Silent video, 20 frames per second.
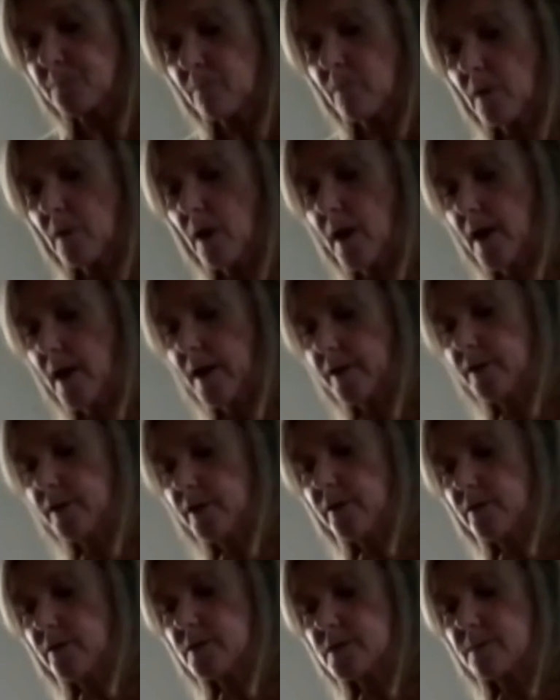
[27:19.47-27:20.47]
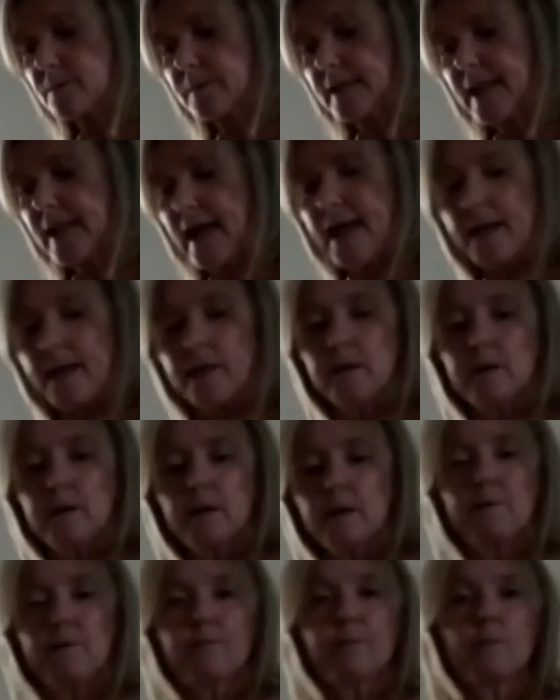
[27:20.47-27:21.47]
and use them again.
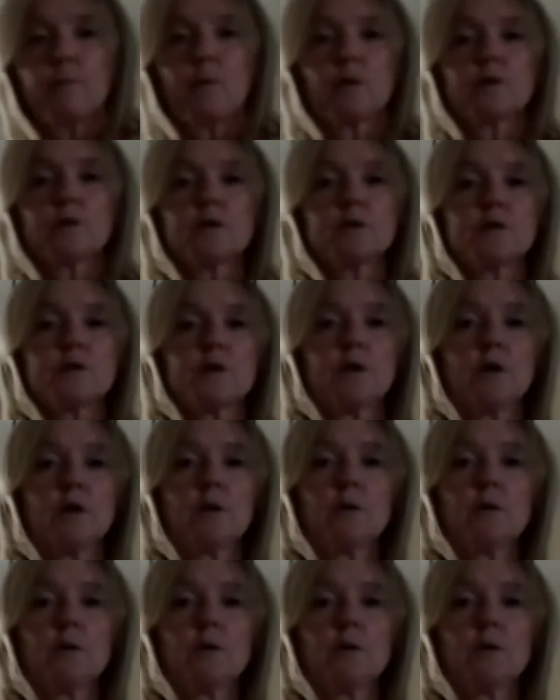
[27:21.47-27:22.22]
If we wanted to,